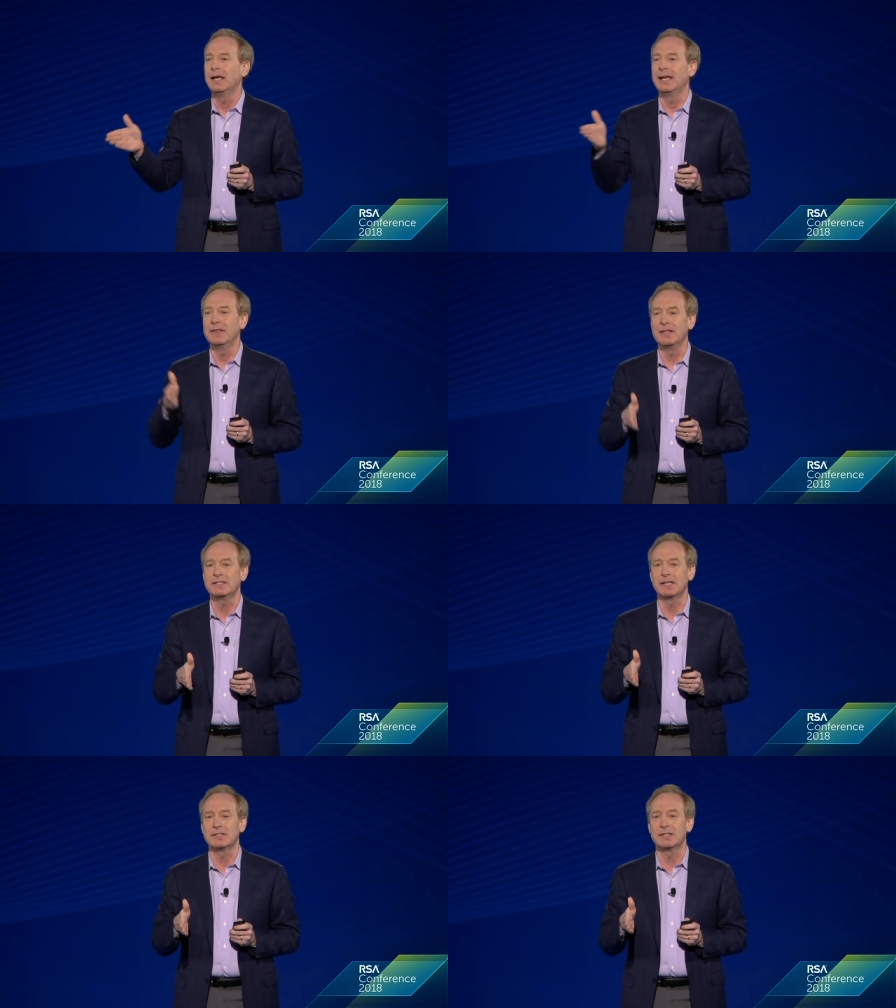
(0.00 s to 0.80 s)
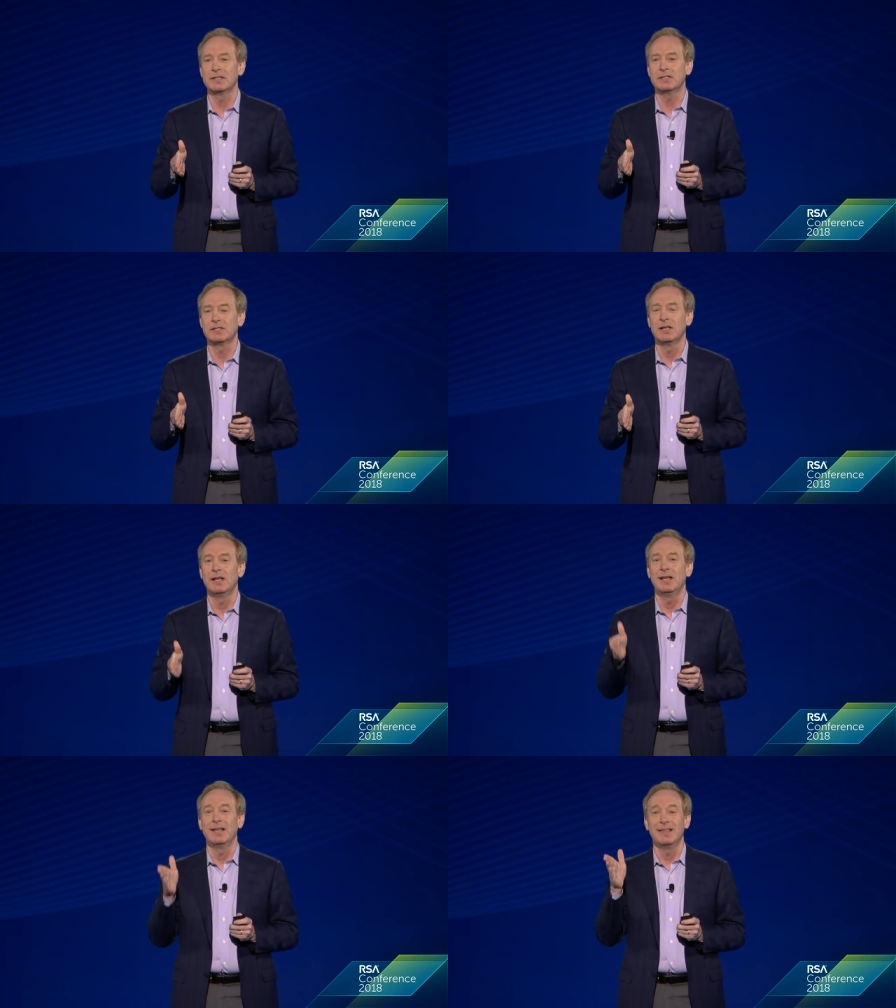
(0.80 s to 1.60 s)
In this instance,
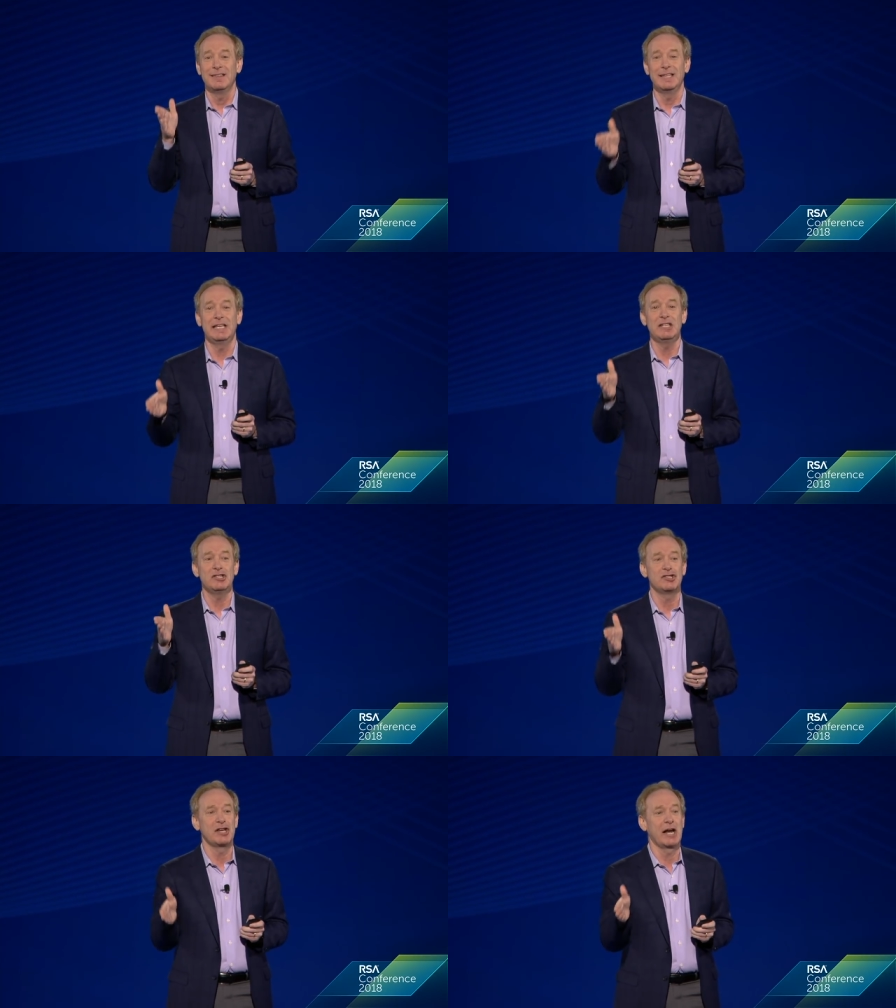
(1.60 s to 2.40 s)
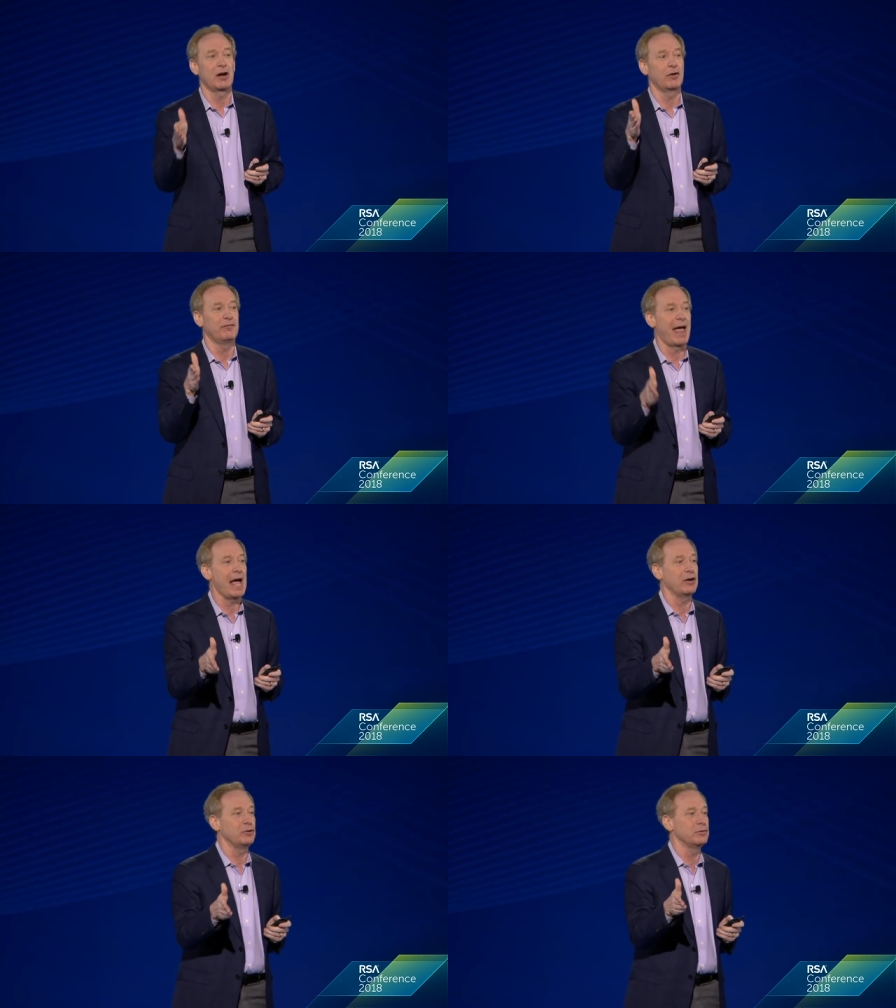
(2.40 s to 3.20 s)
these shared
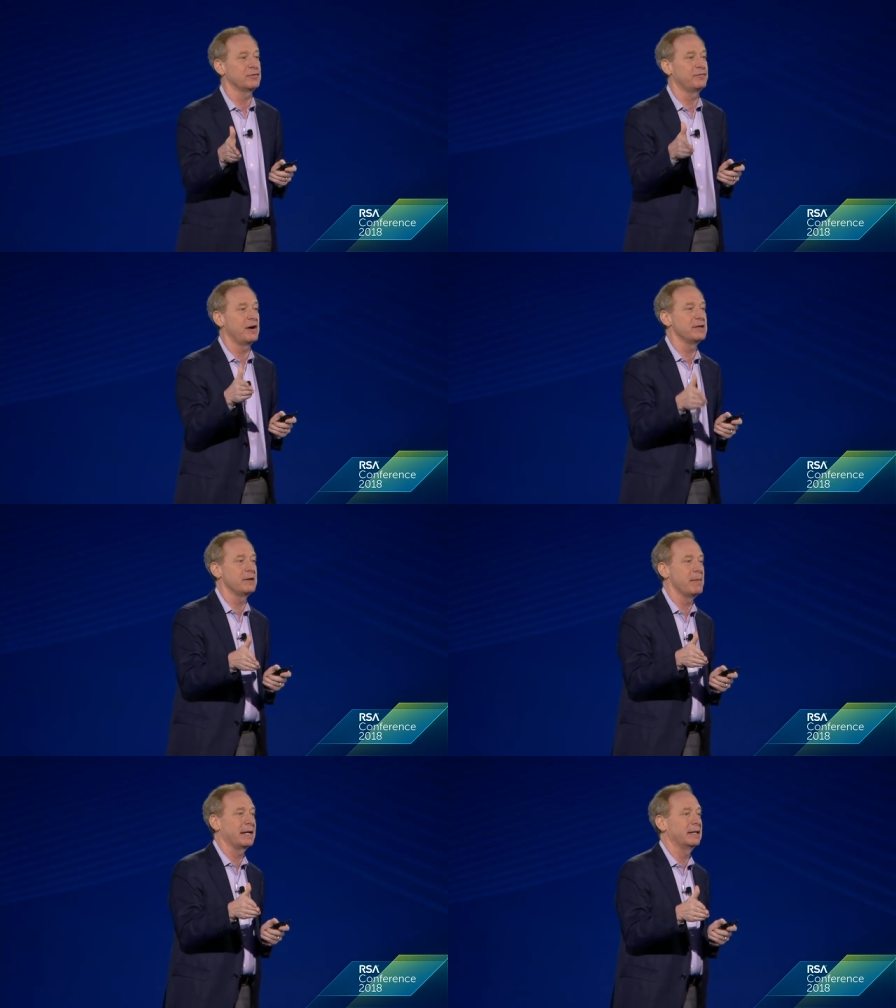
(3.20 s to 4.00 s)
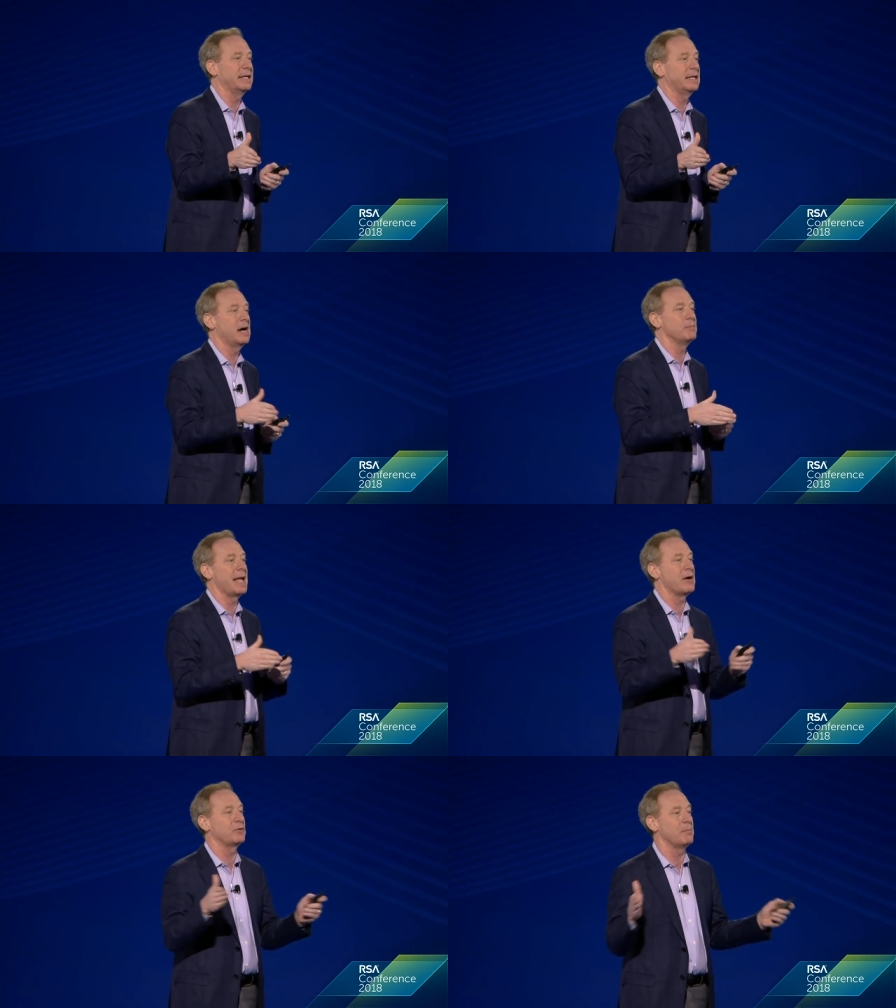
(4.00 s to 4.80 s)
values fundamentally come
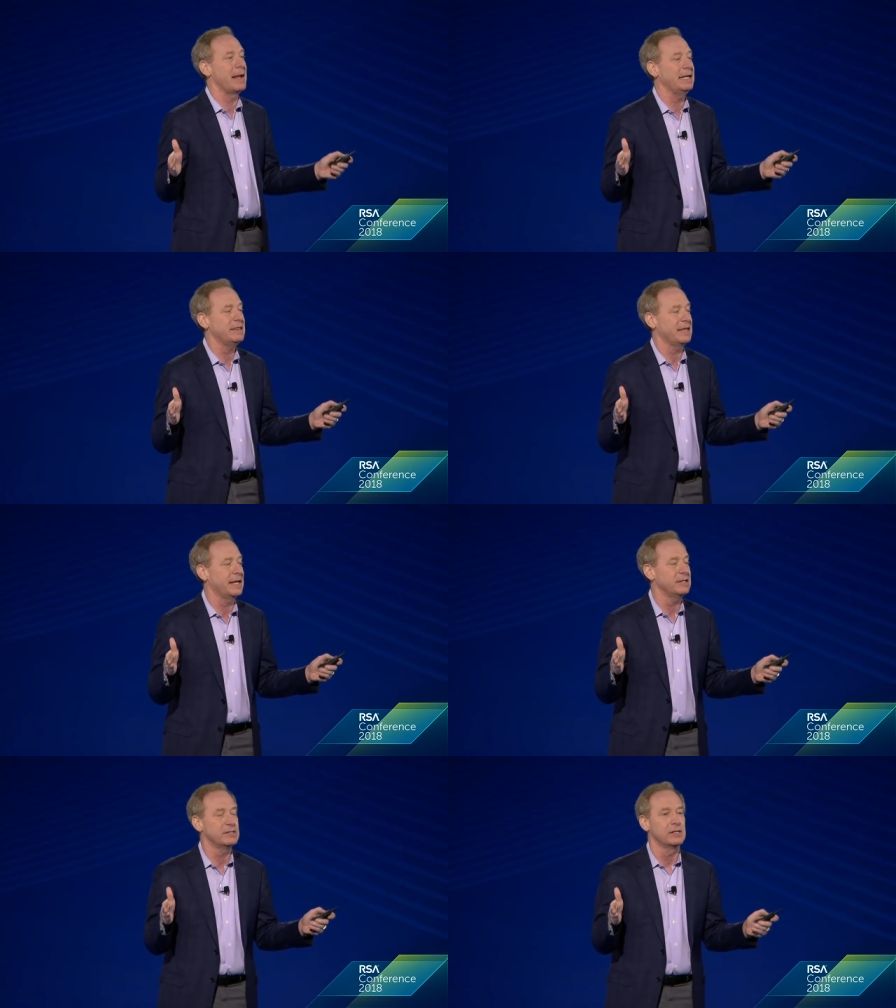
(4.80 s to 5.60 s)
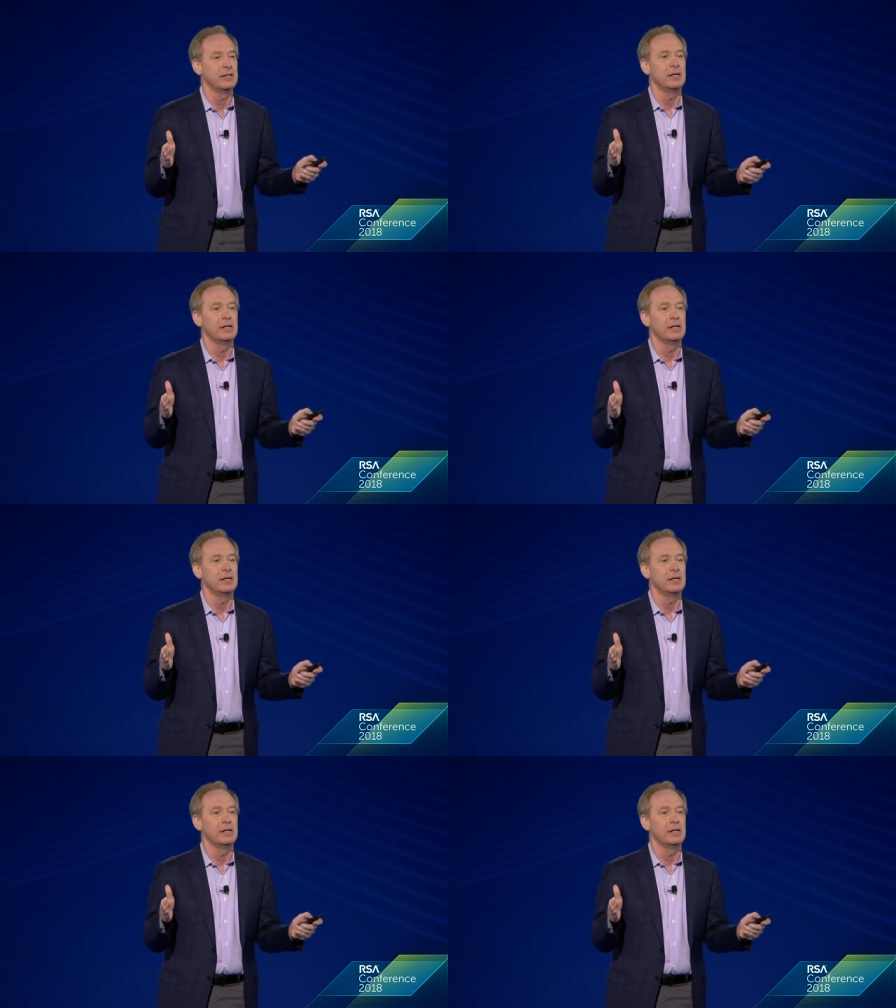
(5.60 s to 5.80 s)
down to many things,